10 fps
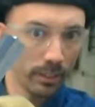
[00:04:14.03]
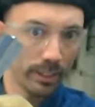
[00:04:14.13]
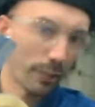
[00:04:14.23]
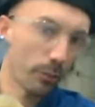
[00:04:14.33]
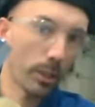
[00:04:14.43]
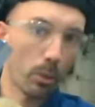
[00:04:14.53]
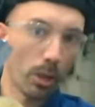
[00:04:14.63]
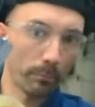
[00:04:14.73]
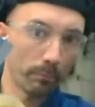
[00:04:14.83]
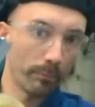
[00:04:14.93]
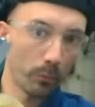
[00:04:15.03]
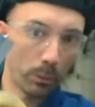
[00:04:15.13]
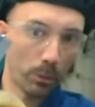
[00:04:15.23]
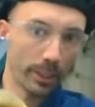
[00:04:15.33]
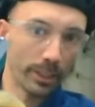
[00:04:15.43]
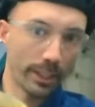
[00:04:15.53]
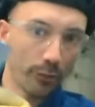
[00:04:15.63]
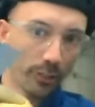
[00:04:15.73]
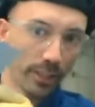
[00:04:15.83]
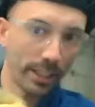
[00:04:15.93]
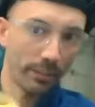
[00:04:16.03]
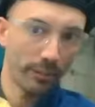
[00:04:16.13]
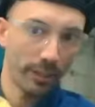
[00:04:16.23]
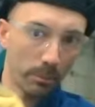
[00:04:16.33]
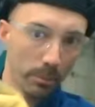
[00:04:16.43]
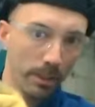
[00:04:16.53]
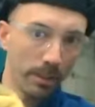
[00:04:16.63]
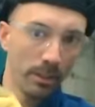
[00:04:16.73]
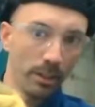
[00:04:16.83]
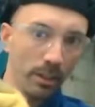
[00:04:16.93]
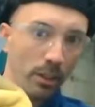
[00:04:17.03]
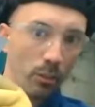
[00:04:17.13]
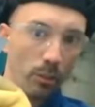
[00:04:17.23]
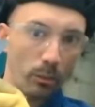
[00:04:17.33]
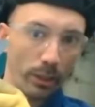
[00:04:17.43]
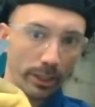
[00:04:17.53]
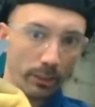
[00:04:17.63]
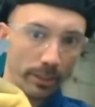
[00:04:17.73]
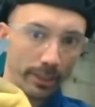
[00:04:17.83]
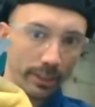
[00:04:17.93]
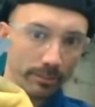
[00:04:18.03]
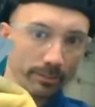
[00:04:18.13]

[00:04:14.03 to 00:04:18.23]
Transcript: That's what I want. We want a nice tight fit up when working with it.